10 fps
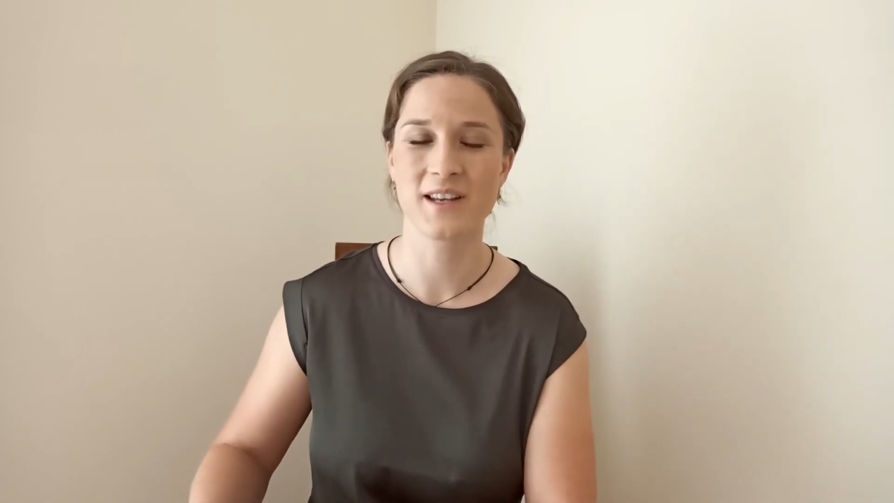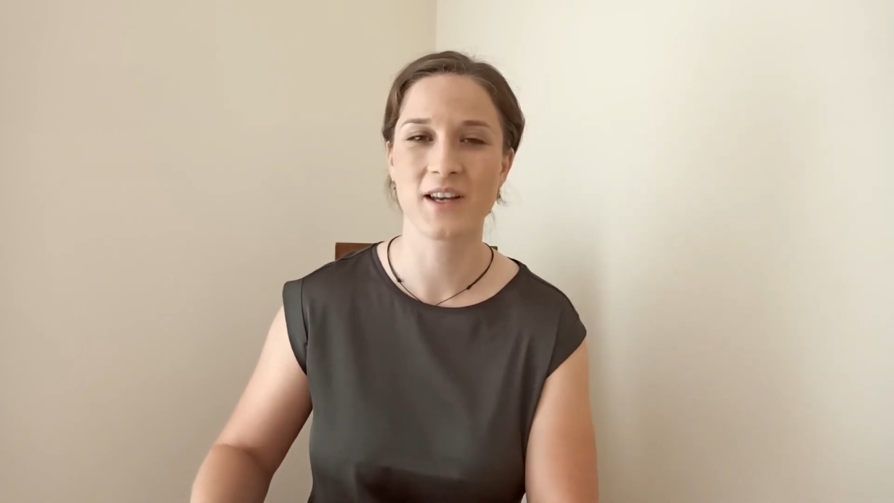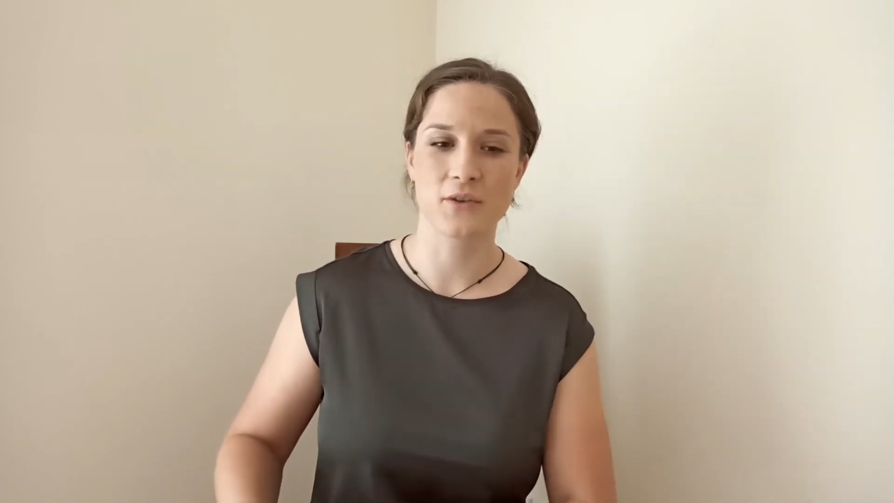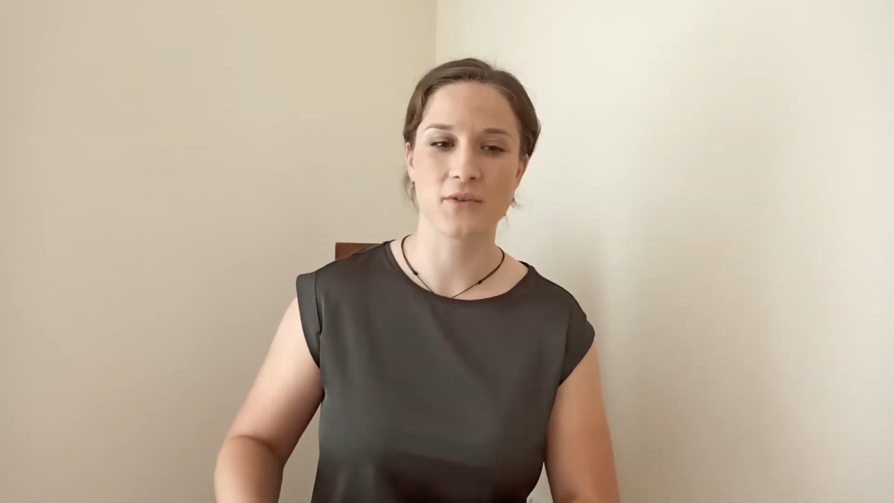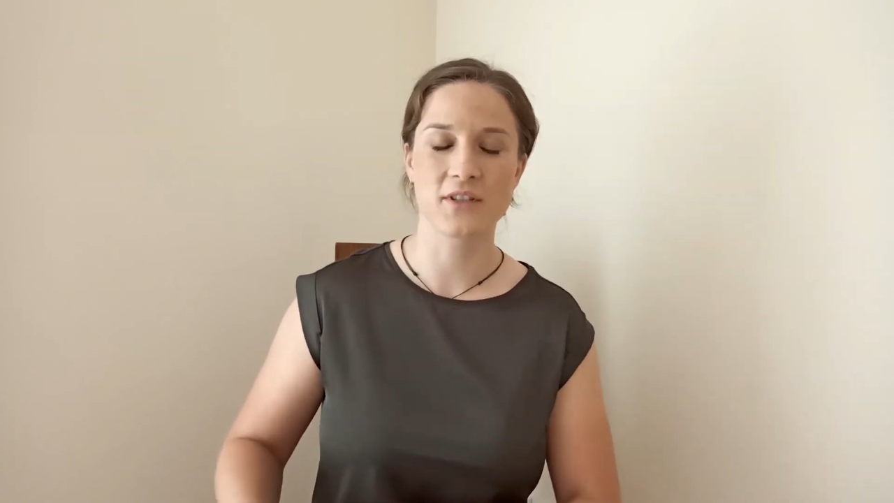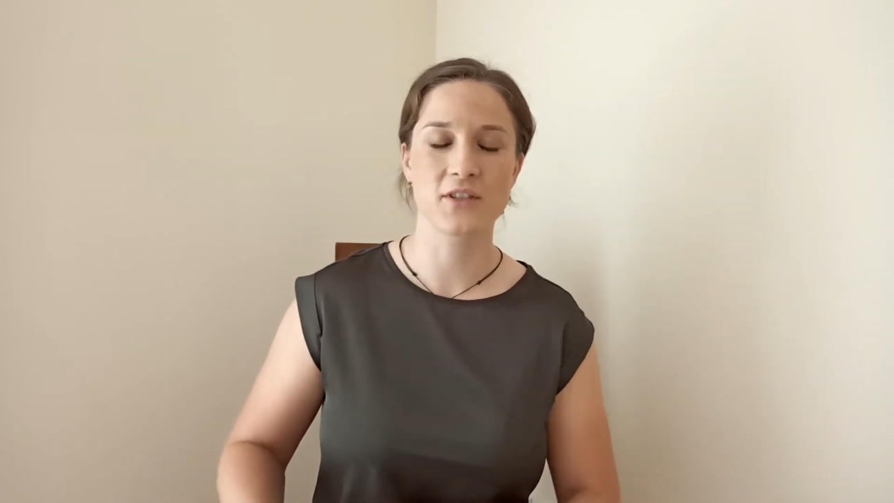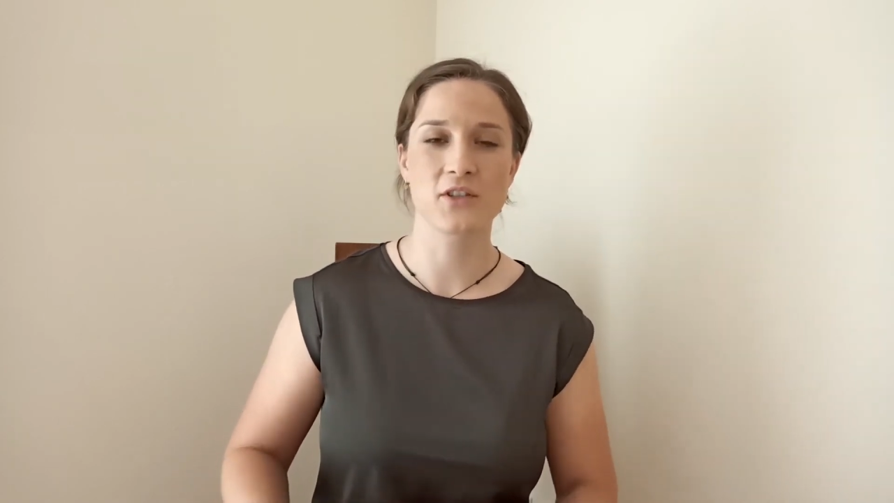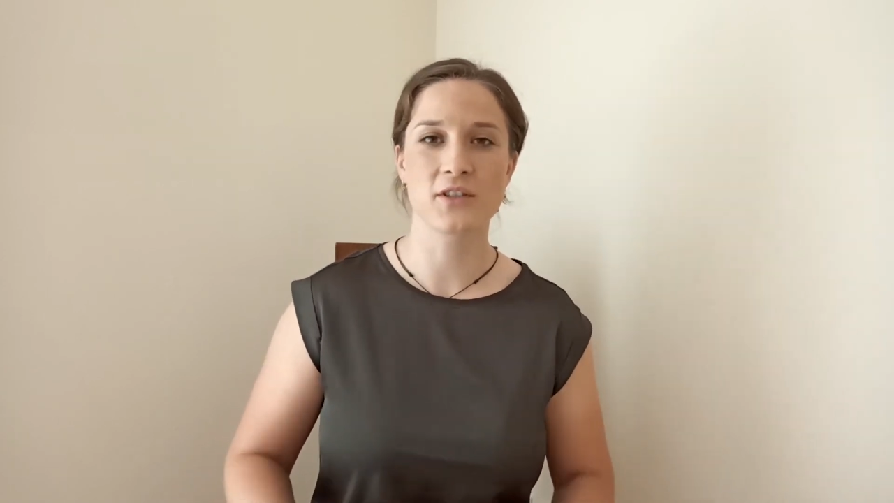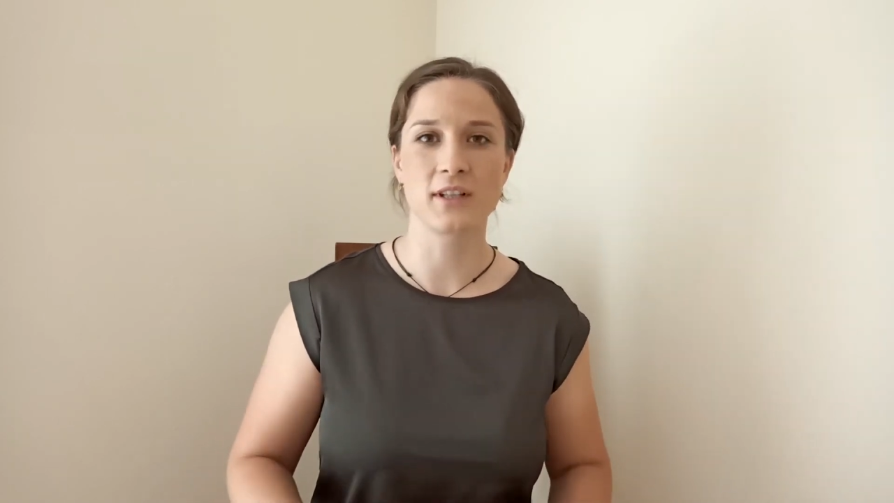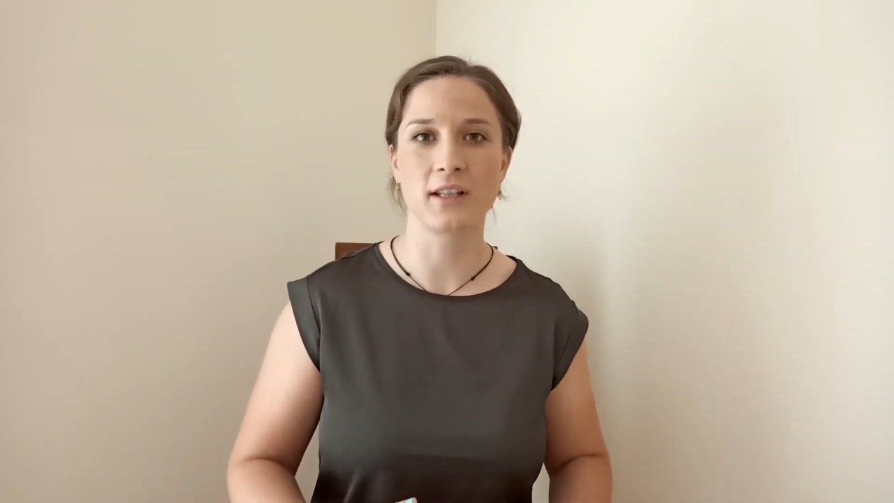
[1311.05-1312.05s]
So this is
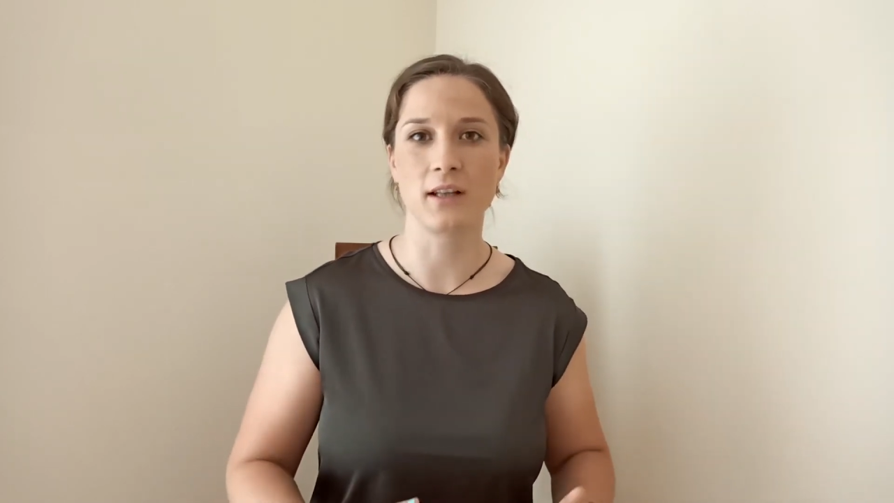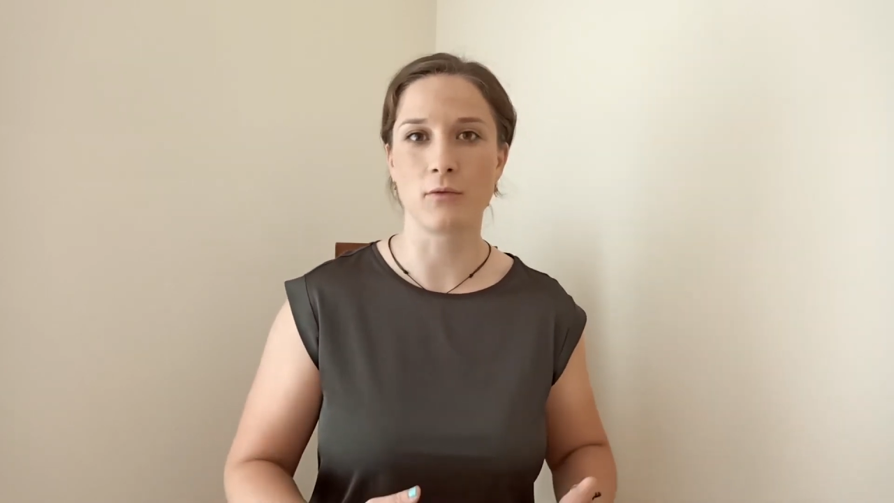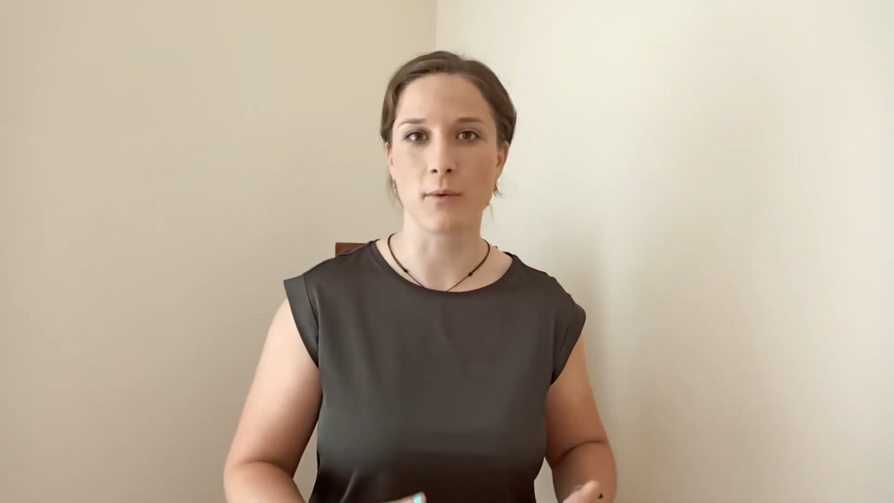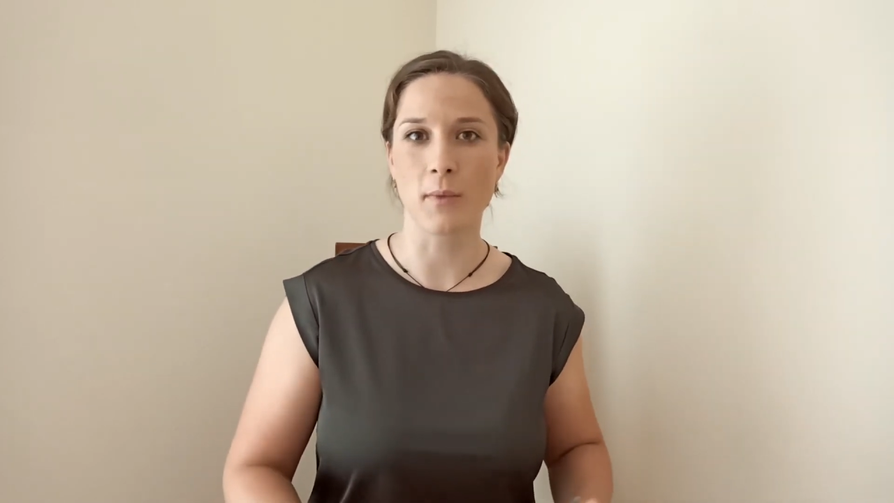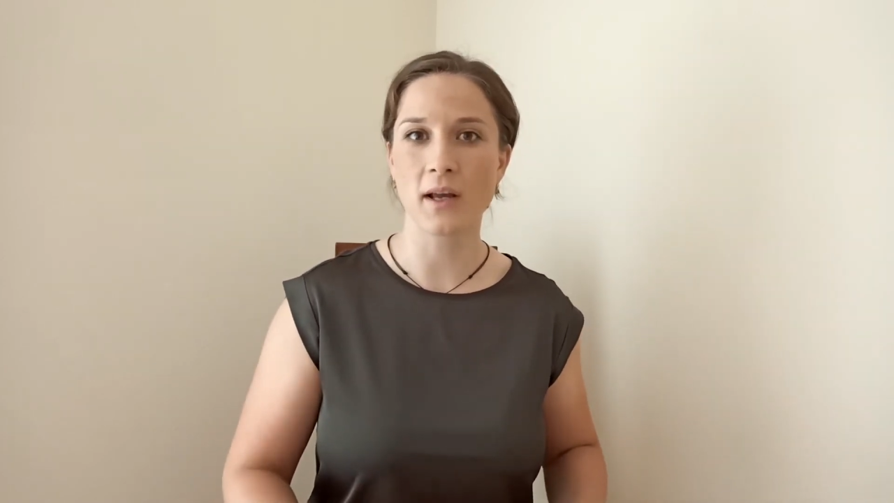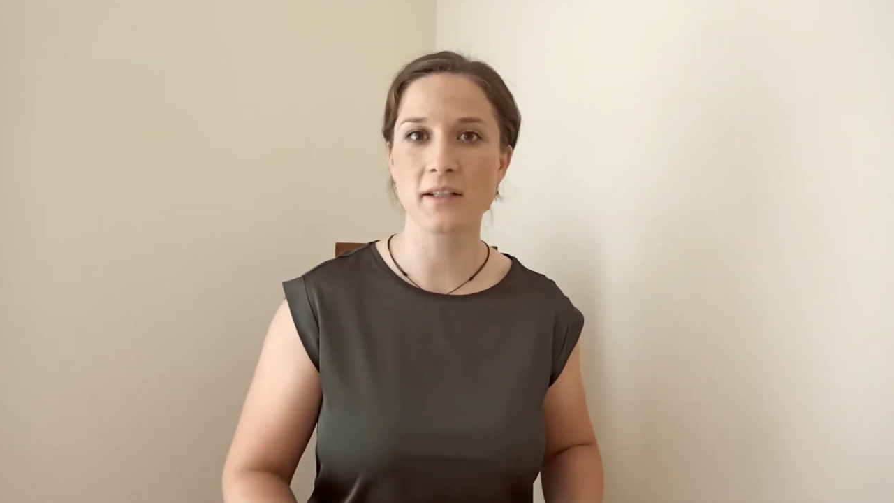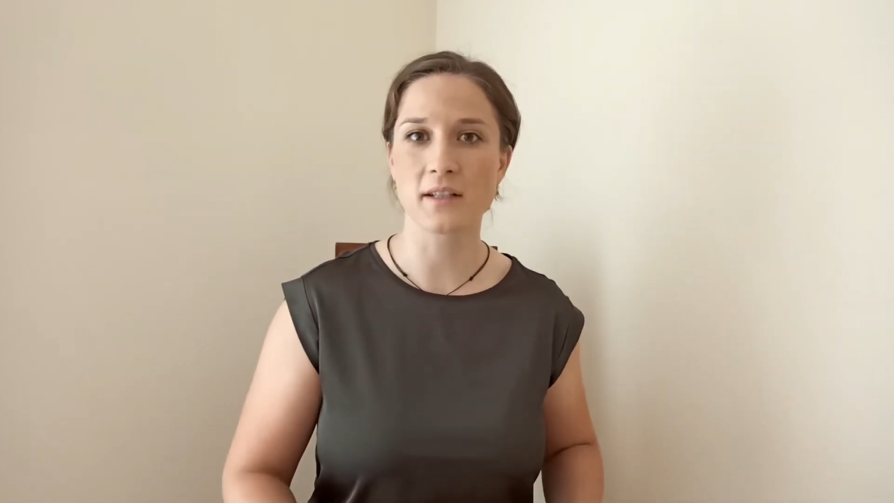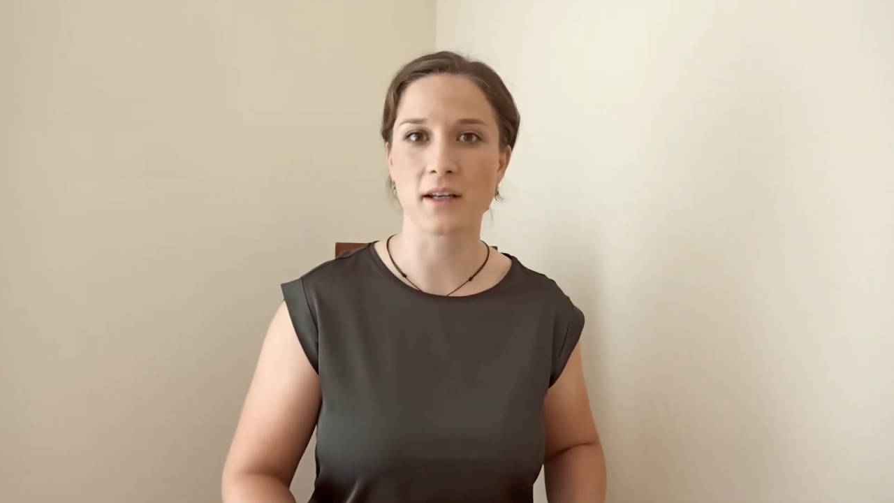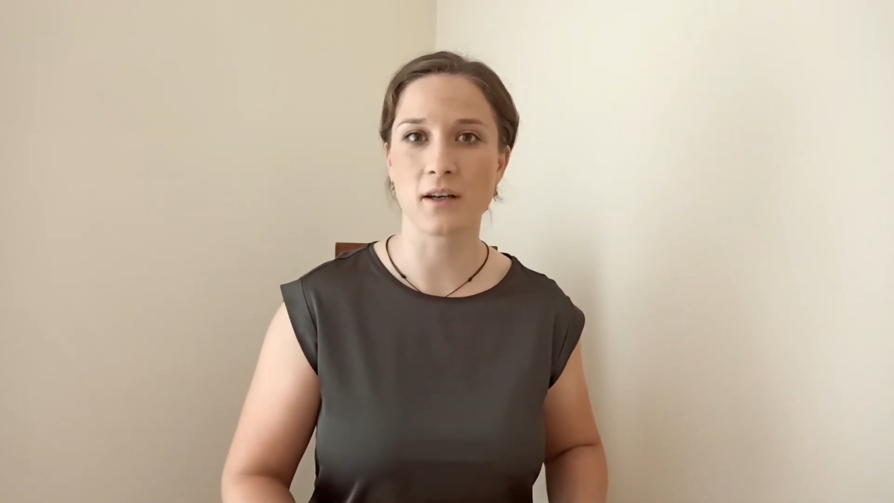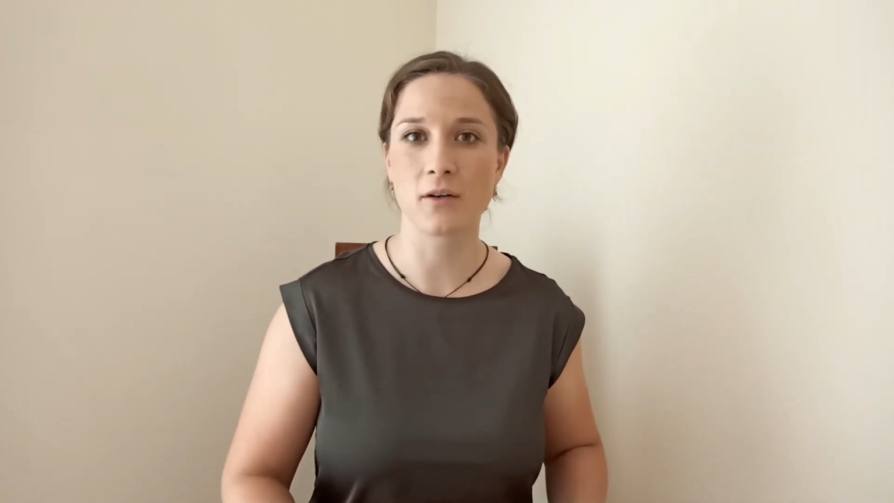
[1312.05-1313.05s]
just a little
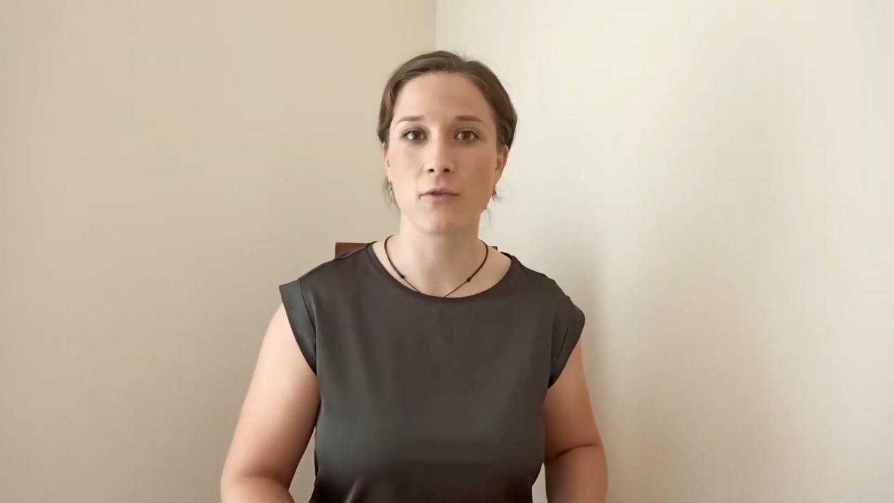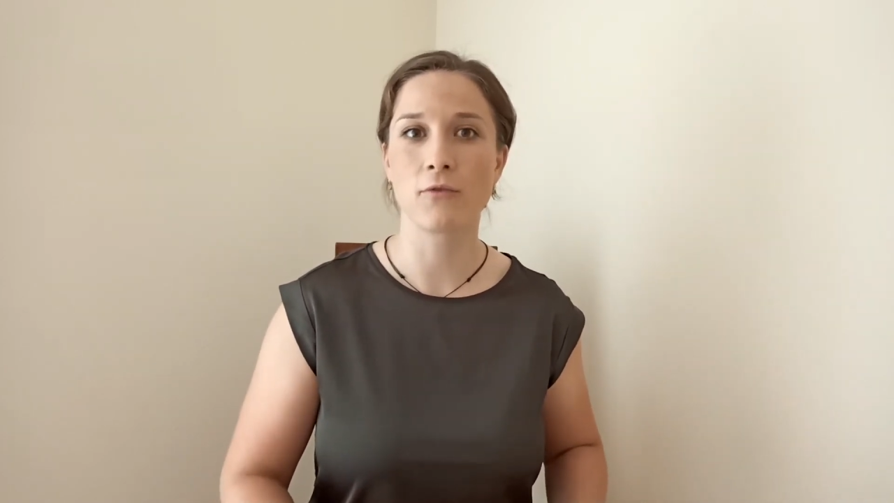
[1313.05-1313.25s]
reminder.